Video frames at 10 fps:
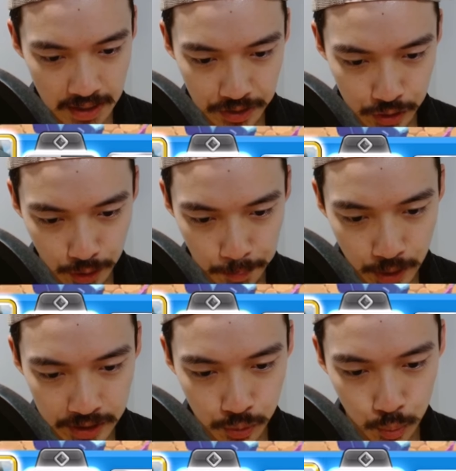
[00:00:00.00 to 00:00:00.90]
So the
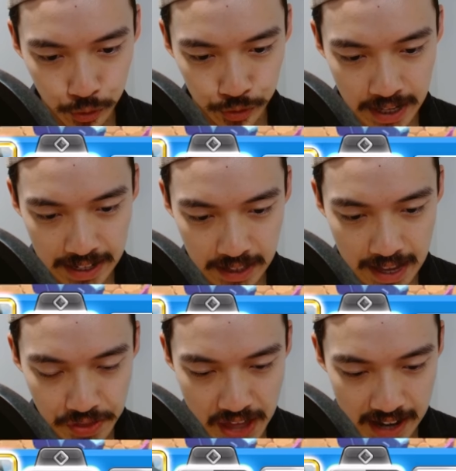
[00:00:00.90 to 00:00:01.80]
Prince will take
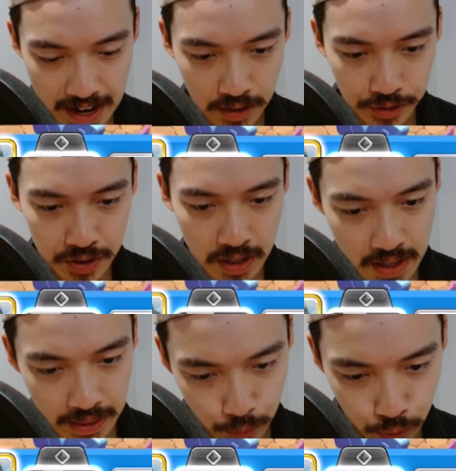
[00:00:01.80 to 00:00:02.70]
that out.
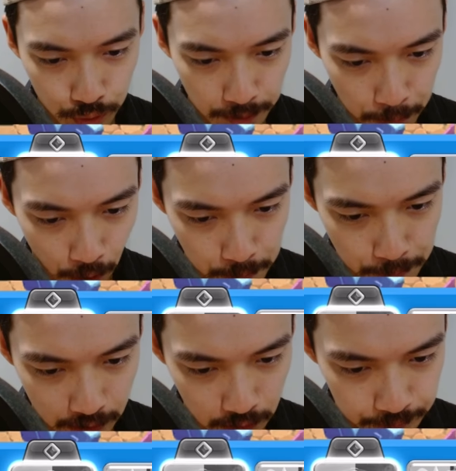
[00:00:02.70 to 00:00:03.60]
Then we'll go with the Barb
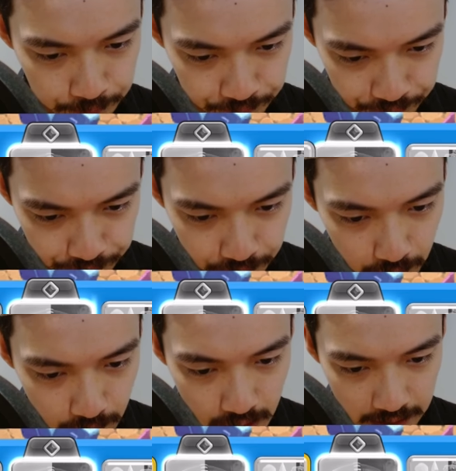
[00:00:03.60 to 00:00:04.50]
Barrel.
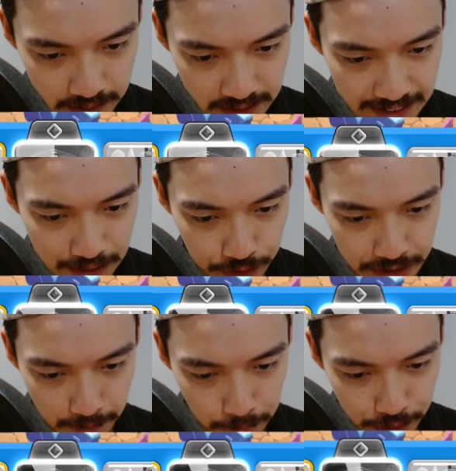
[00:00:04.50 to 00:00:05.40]
Take out
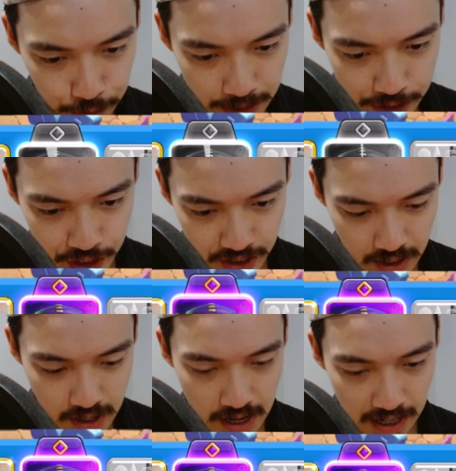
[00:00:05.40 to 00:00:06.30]
the Mother Witch,
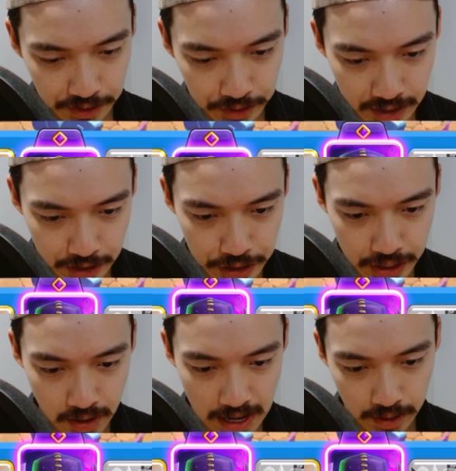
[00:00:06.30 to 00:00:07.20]
I think, you
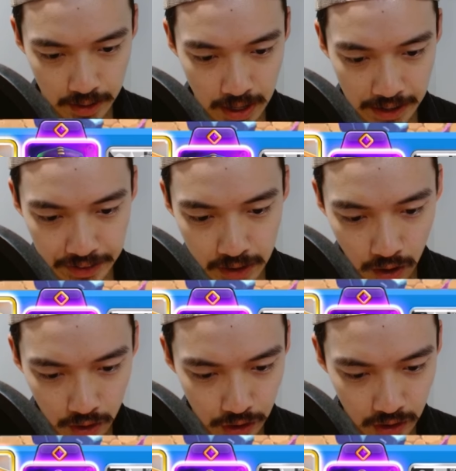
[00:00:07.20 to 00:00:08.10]
know, and I think
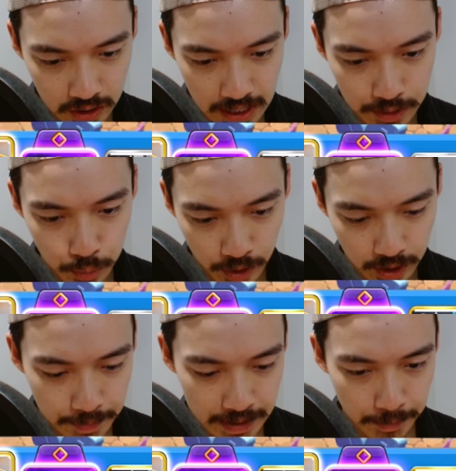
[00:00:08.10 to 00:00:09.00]
all in all, guys, we're
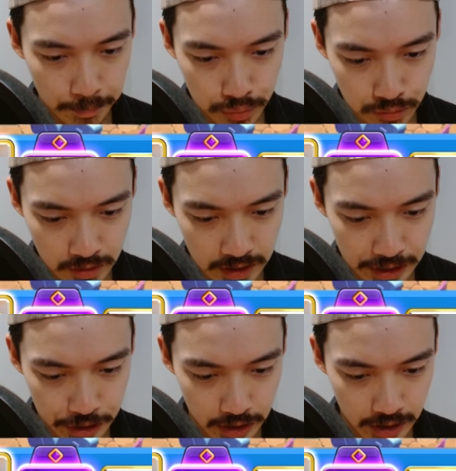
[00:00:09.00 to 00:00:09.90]
gonna be pretty
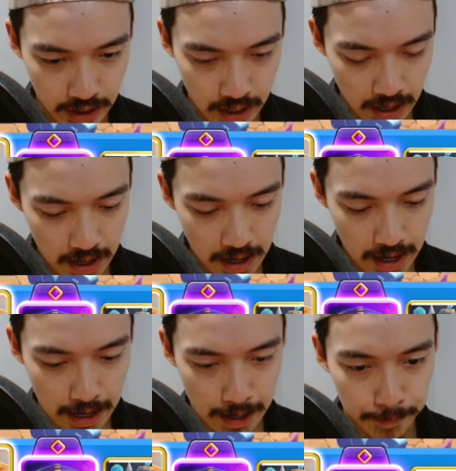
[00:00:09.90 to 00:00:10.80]
good.
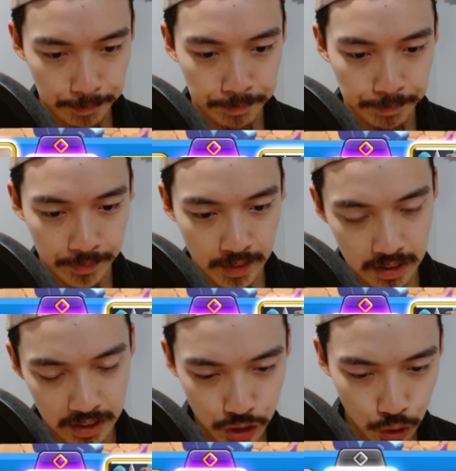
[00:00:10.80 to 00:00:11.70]

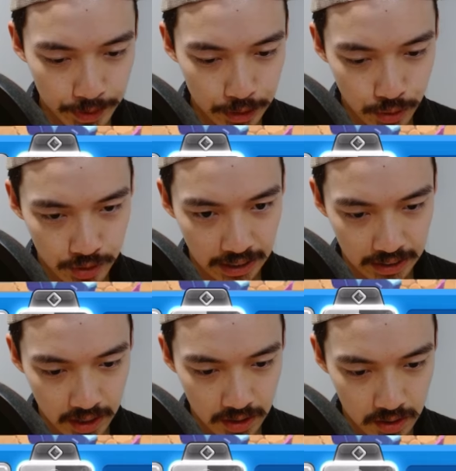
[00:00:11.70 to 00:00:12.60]
Let's go recruits like
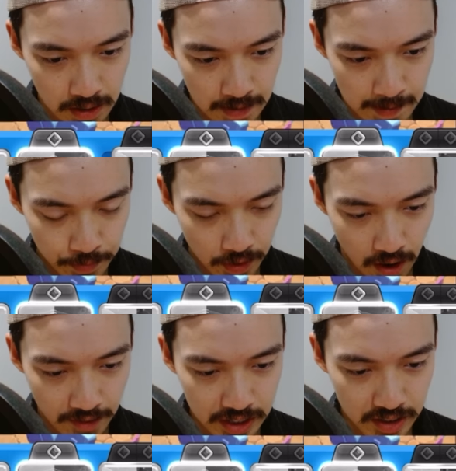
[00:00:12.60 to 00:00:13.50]
this.
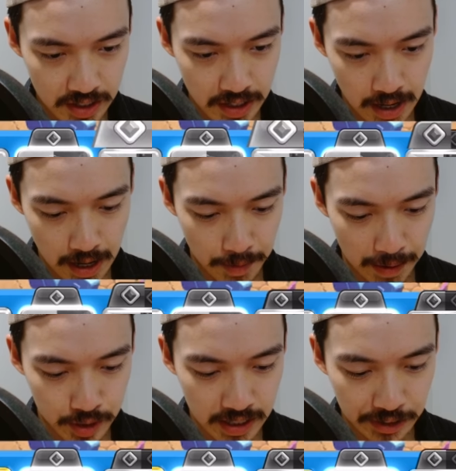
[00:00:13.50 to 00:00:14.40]
Obviously,
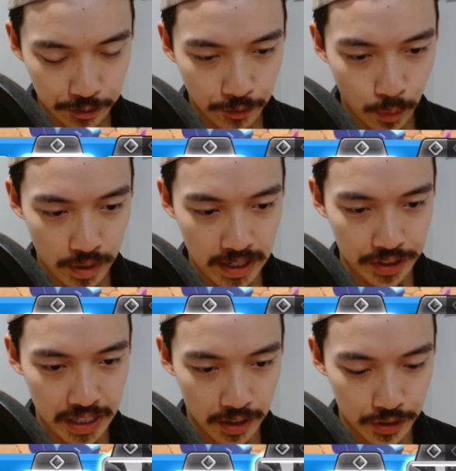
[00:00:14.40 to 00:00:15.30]
I'm sending 4 down
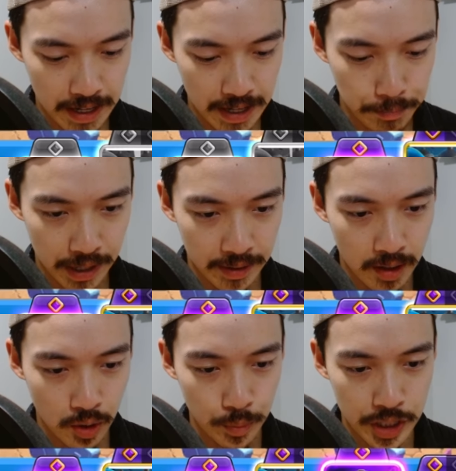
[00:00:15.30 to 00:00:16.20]
the other lane, but
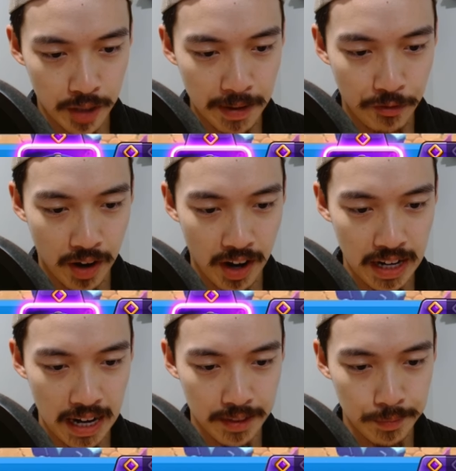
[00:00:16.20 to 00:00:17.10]
we should be
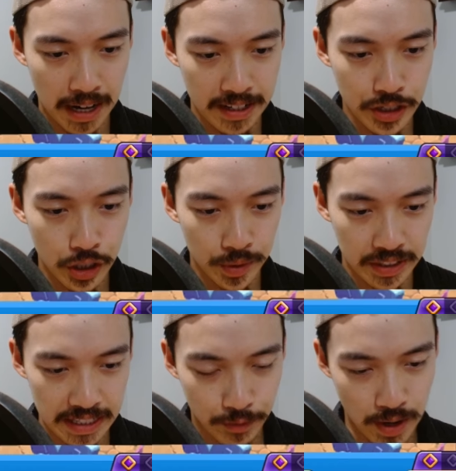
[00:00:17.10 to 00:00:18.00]
fine. I can go with
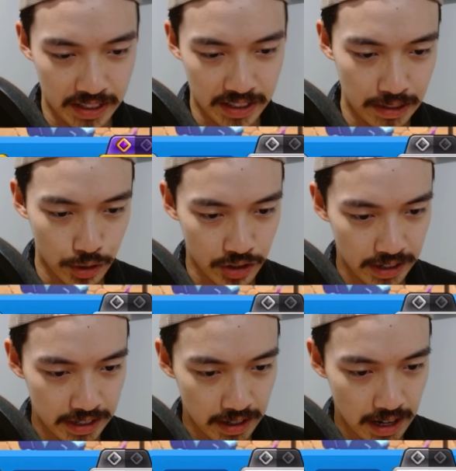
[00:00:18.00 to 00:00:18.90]
the Evil Executioner
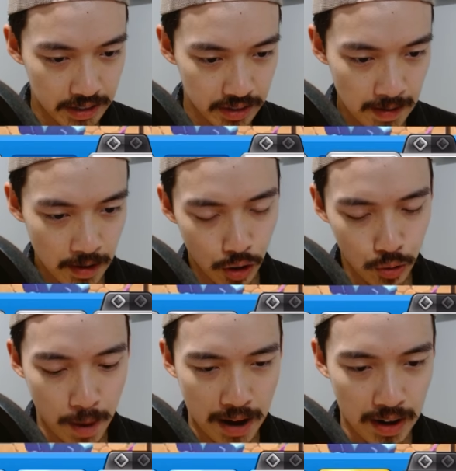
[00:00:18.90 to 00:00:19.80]
here, guys. Oh,
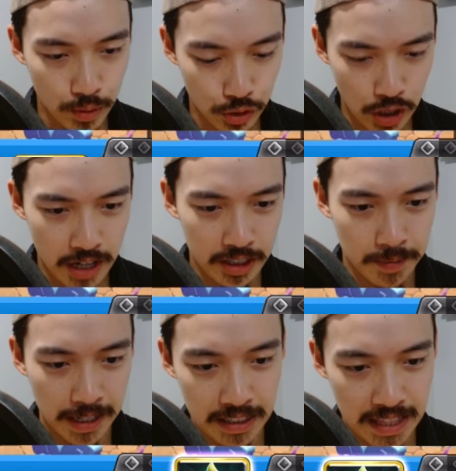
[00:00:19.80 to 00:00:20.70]
wow, I was not
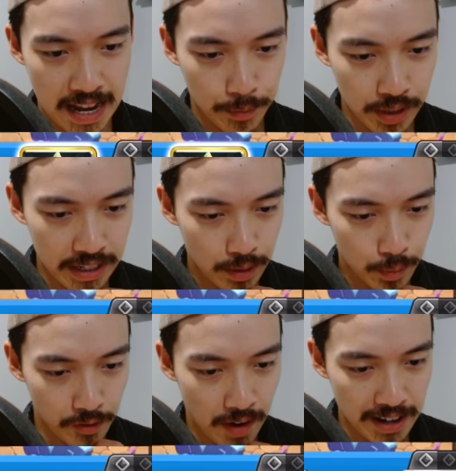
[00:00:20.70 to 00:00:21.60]
expecting that. I'm gonna hit him
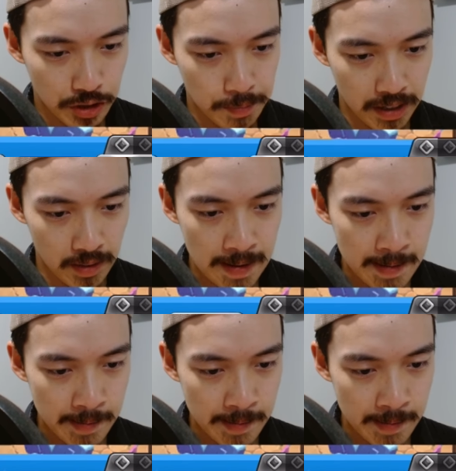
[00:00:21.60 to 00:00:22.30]
with a Vine Spell.